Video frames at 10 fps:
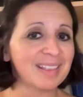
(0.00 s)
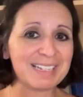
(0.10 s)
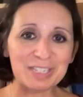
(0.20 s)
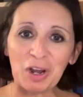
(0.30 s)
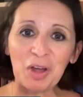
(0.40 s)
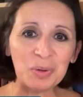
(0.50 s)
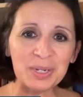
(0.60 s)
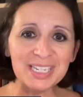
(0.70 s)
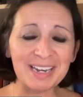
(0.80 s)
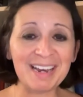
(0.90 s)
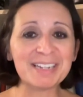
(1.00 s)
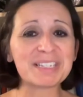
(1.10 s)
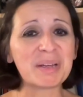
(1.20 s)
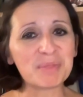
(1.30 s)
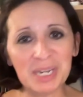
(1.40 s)
That's not always the
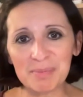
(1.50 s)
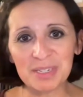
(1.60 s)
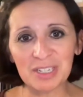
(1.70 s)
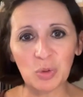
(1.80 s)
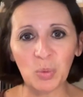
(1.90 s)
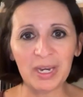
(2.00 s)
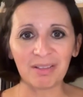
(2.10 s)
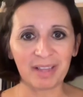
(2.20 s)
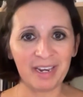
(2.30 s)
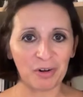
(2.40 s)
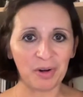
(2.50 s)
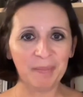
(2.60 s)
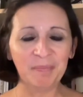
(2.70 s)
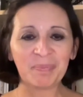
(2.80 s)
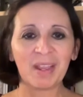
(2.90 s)
case. Sometimes it's a week
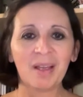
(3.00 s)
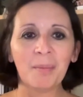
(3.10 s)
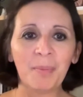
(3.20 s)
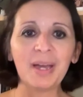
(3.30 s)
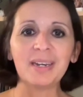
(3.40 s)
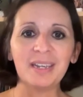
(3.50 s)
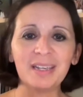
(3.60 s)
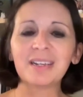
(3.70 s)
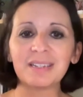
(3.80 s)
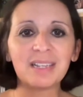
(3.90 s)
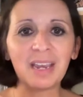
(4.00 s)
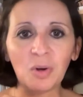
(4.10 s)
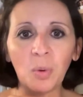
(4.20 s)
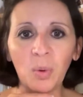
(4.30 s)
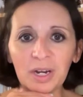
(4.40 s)
later, but it is a
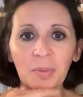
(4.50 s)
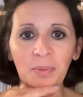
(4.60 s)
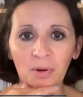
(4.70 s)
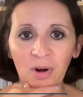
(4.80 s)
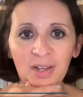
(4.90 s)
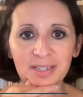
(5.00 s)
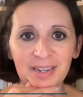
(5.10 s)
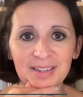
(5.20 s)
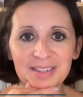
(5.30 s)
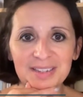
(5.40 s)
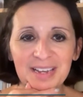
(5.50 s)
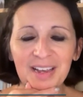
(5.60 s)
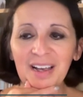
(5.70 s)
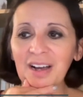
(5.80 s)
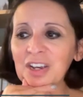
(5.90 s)
quick process.
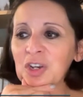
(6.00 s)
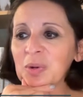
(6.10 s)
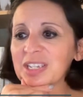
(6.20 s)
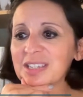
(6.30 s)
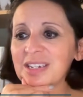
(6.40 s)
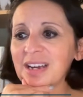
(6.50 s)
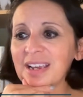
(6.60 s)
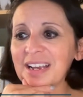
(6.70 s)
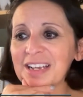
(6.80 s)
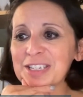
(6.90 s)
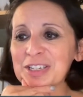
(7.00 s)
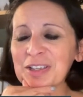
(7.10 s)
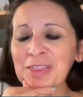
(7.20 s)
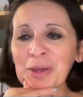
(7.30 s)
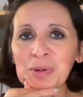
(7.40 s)
USCIS,
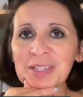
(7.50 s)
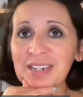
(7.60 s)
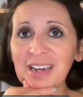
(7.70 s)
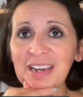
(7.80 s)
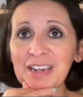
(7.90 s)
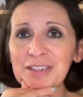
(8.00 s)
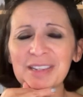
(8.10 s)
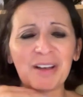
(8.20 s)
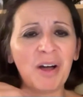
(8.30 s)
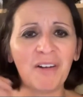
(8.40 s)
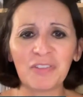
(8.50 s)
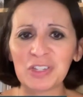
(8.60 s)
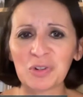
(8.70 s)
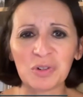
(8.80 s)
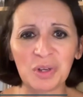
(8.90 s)
those days, the
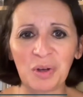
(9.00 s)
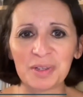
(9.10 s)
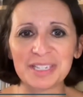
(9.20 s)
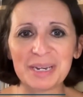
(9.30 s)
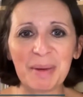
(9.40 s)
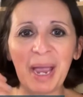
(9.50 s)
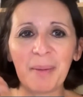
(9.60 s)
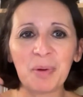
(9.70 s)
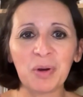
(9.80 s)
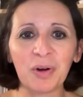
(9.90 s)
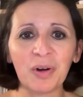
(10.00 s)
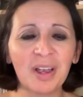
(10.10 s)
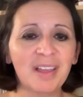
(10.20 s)
officers all seem happier,